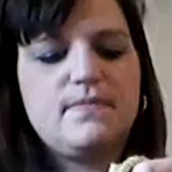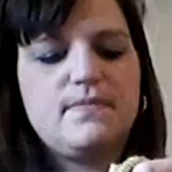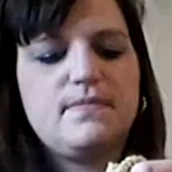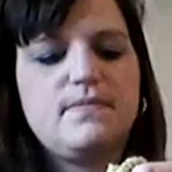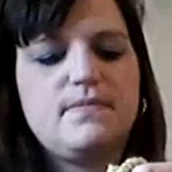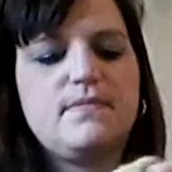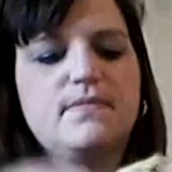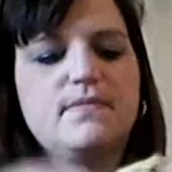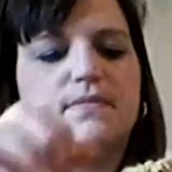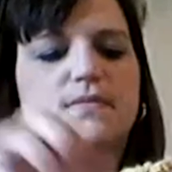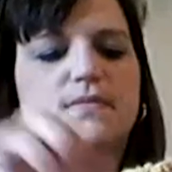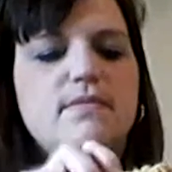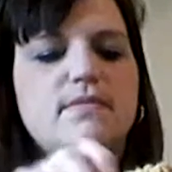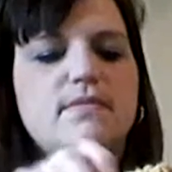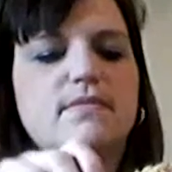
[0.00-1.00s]

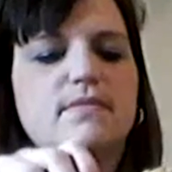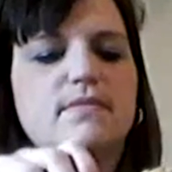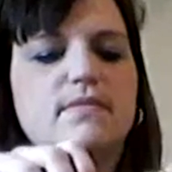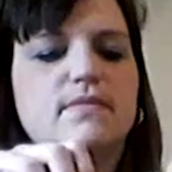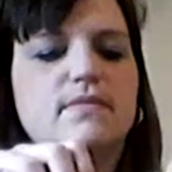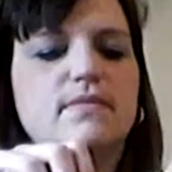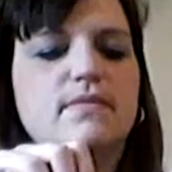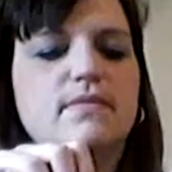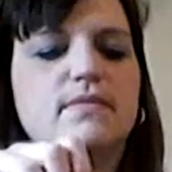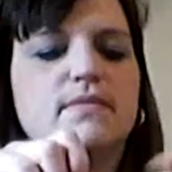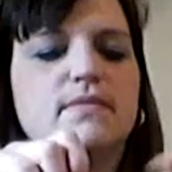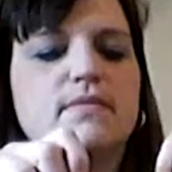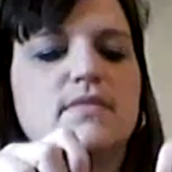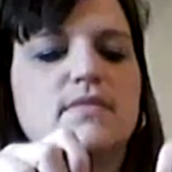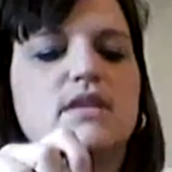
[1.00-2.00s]

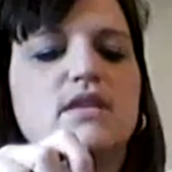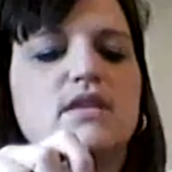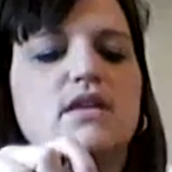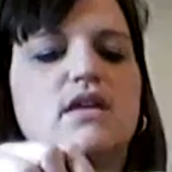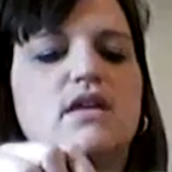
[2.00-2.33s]
Nothing is said.